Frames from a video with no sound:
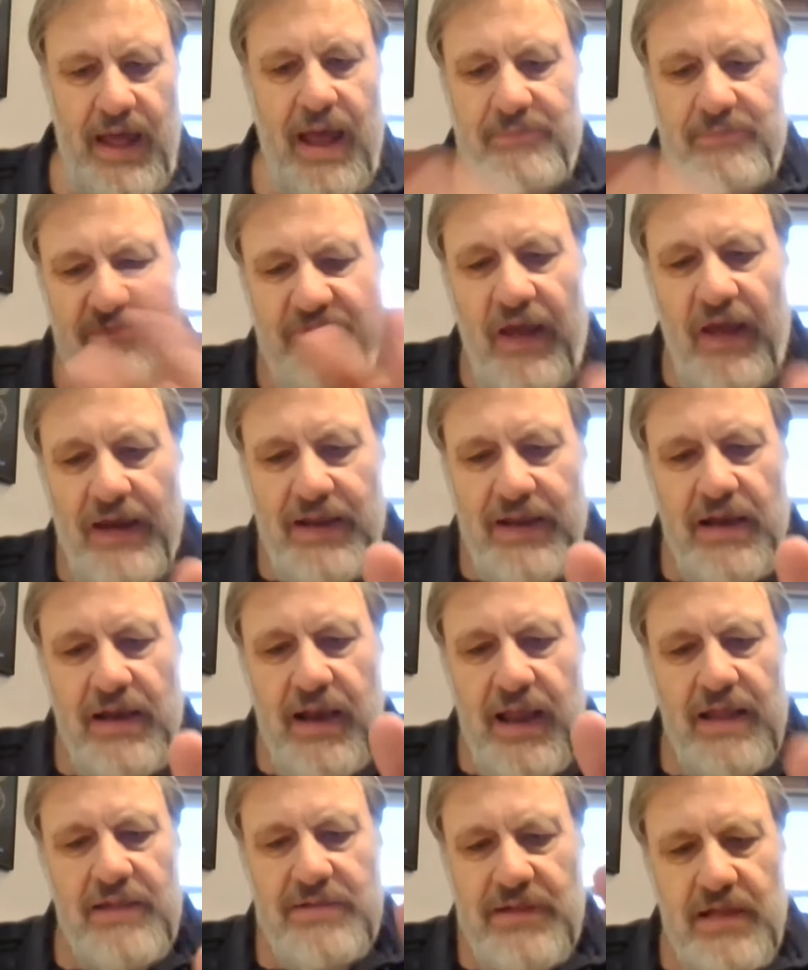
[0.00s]
I'm very
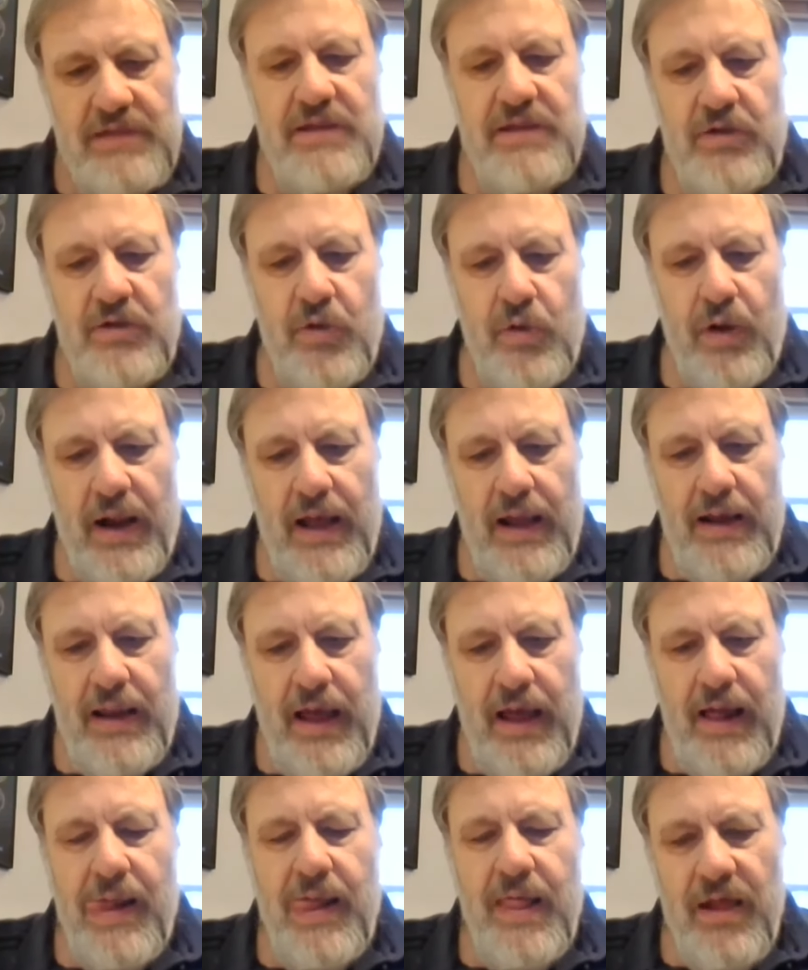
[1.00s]
glad that in
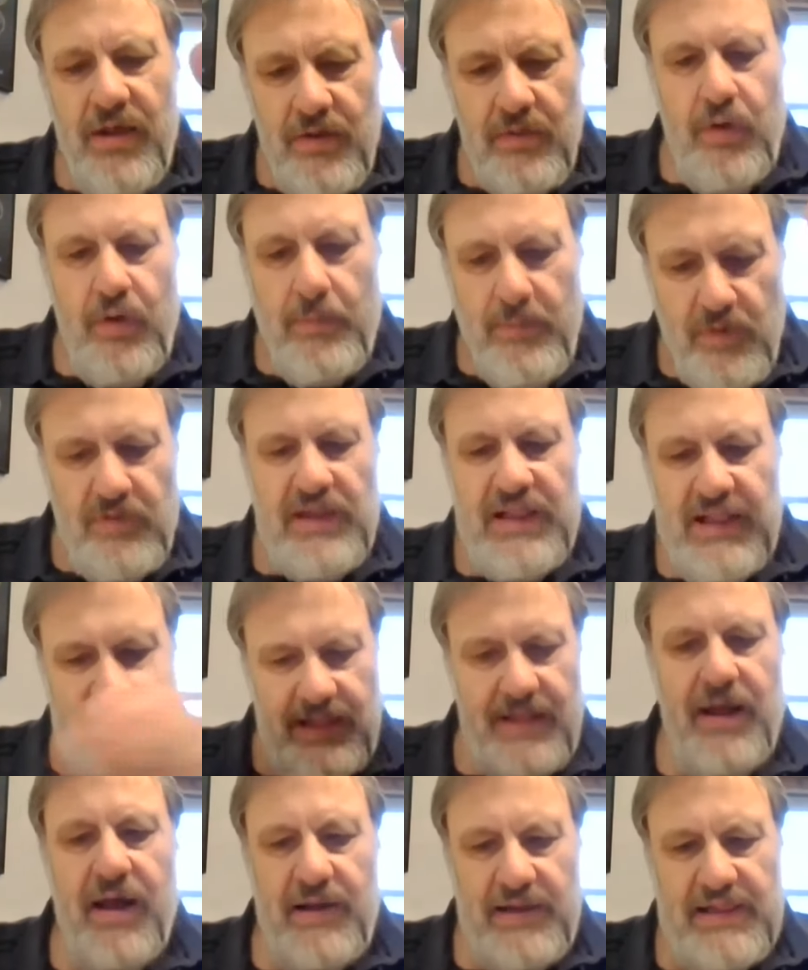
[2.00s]
Kerala,
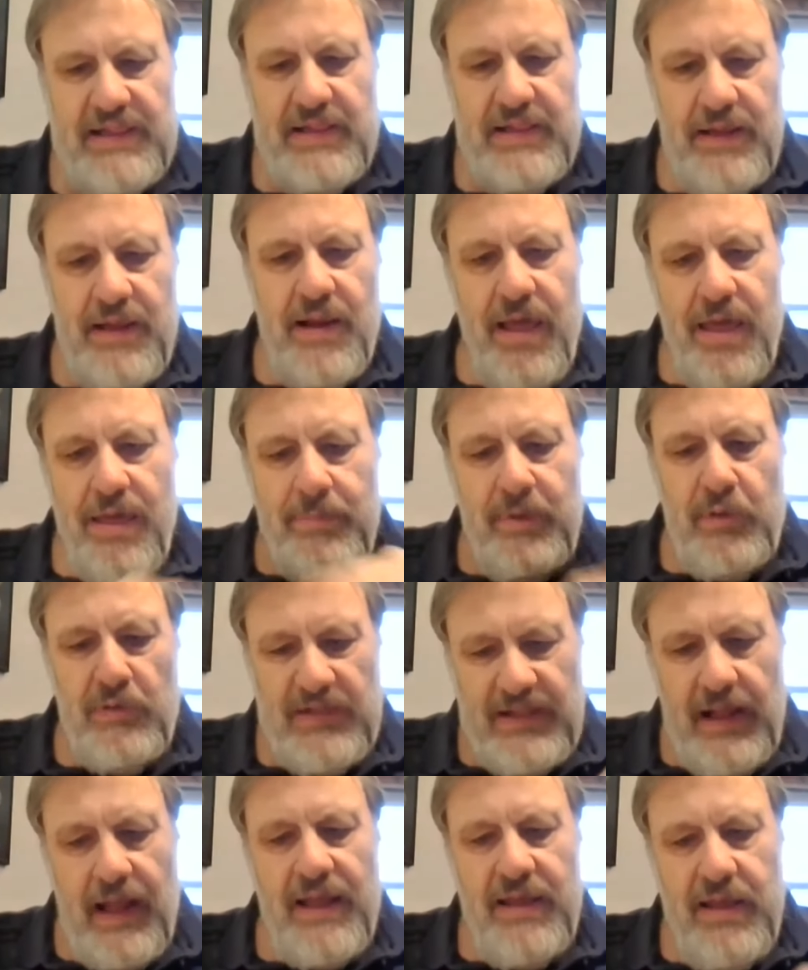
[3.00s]
communists are still,
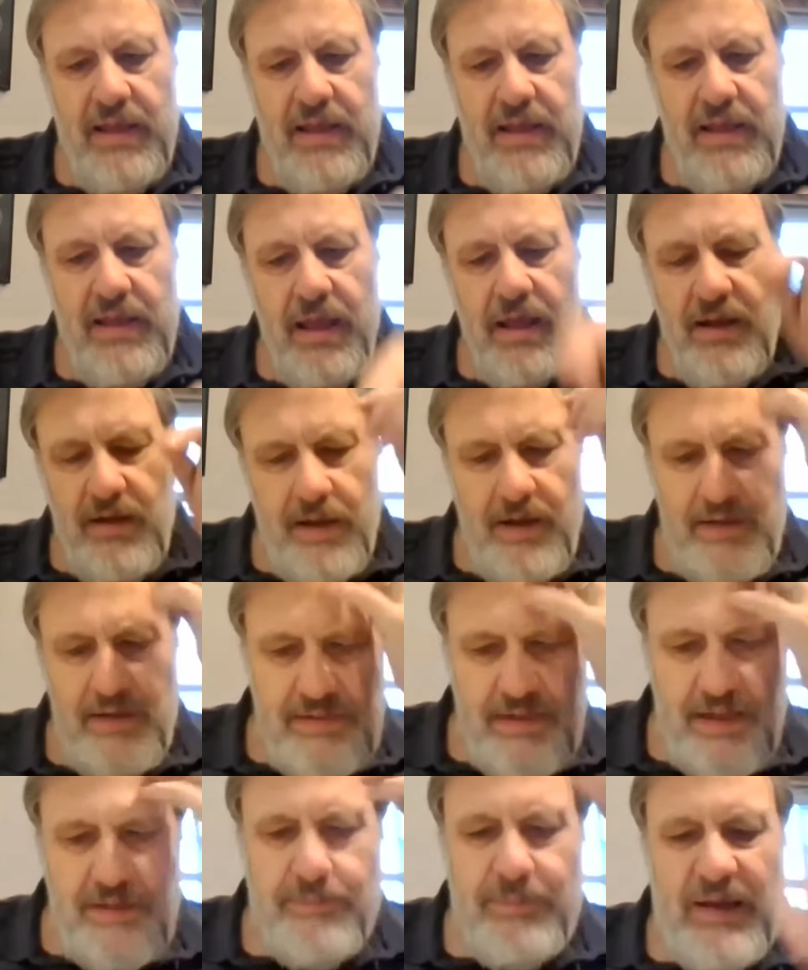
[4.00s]
because I
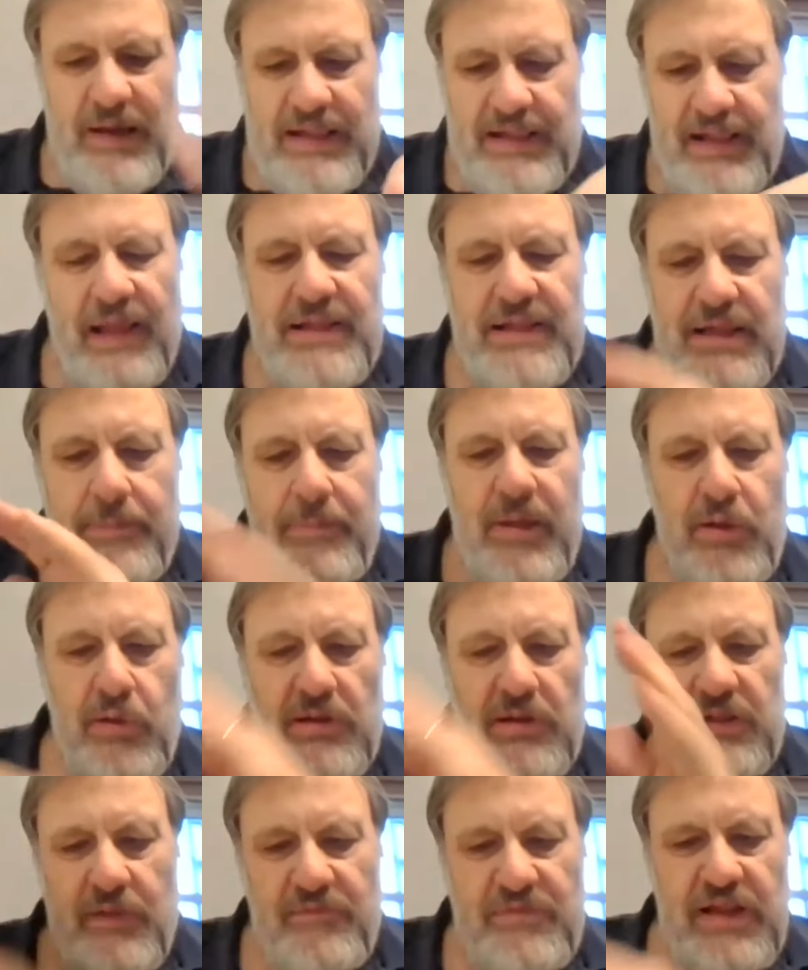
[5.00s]
heard that precisely
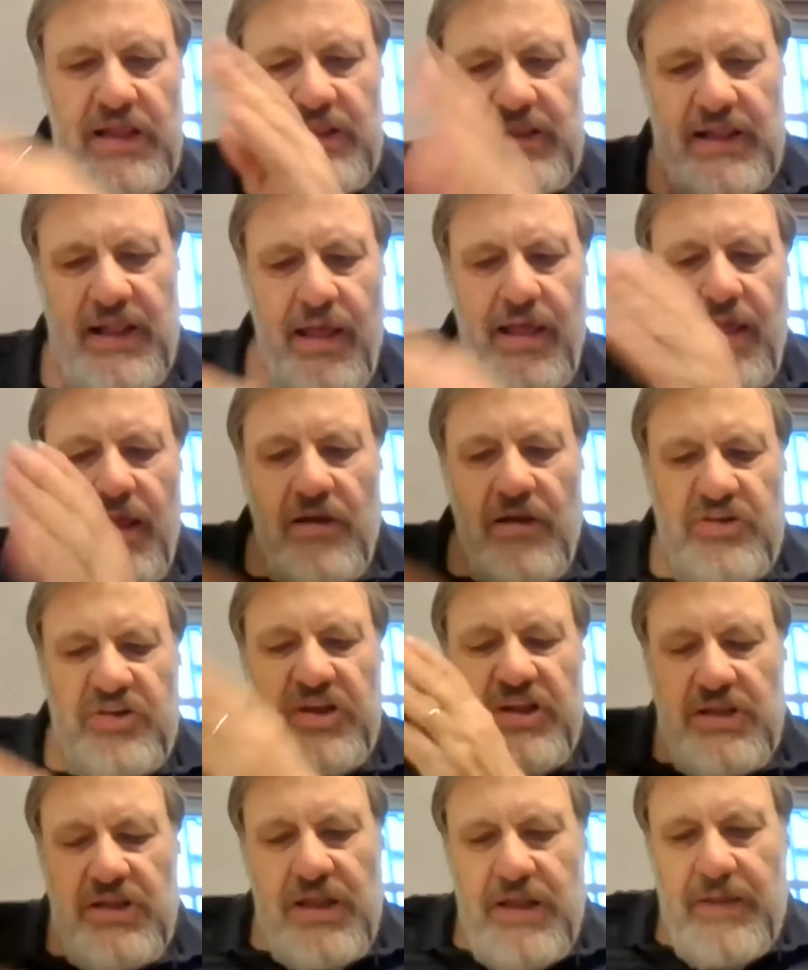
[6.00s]
because of this
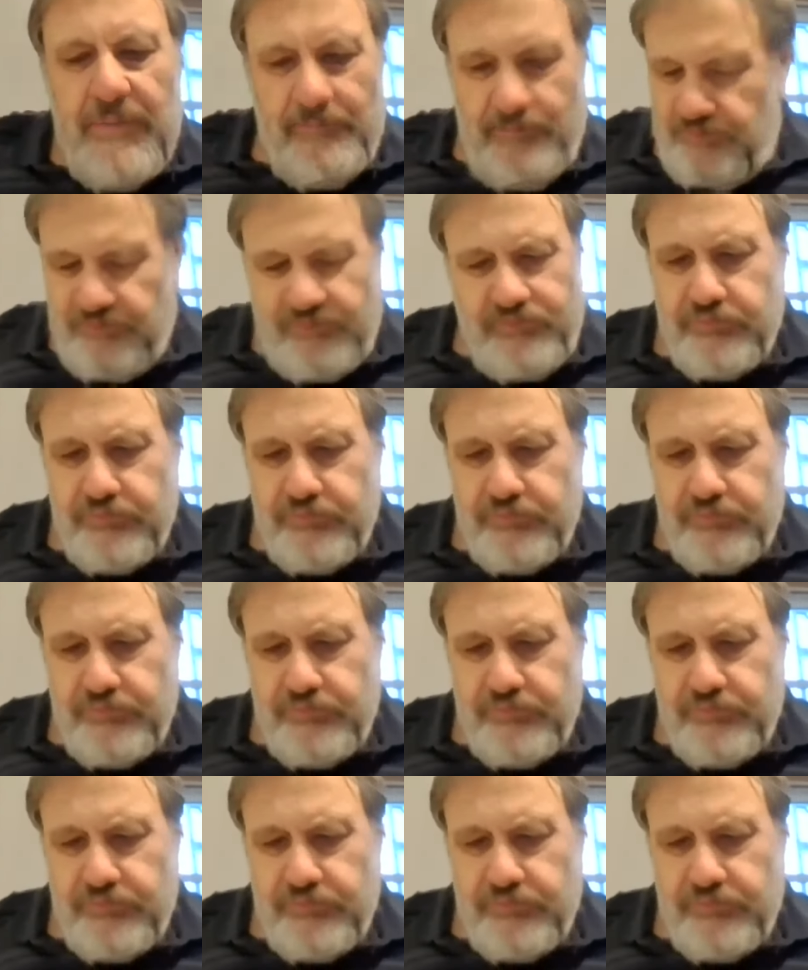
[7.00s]
shitty